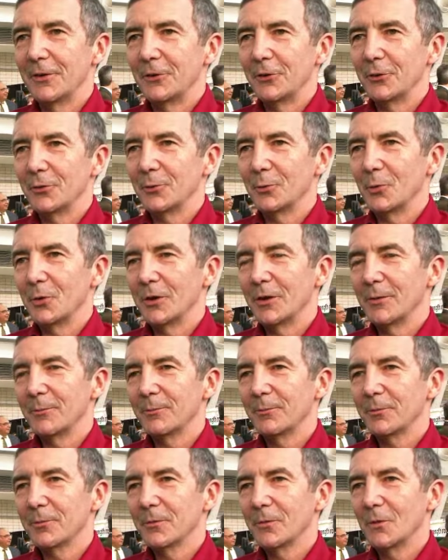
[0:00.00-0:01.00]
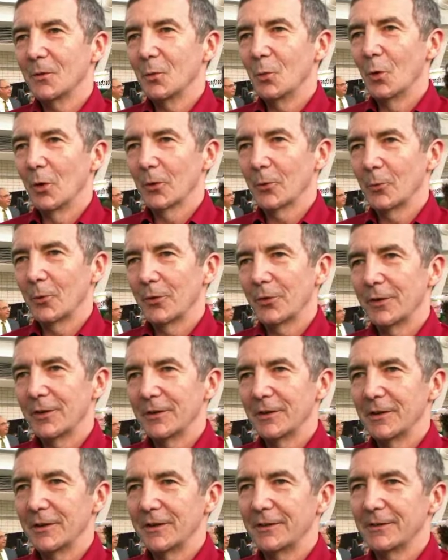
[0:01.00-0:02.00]
do you work with
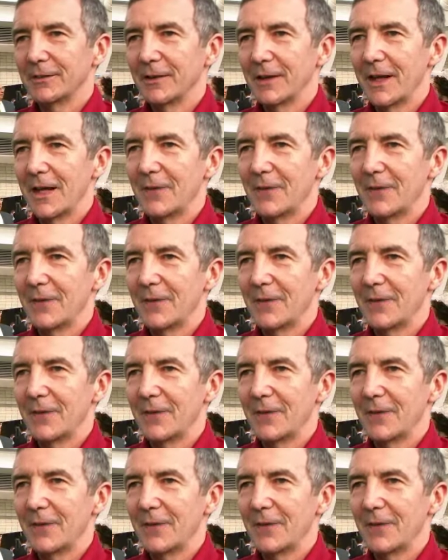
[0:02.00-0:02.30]
at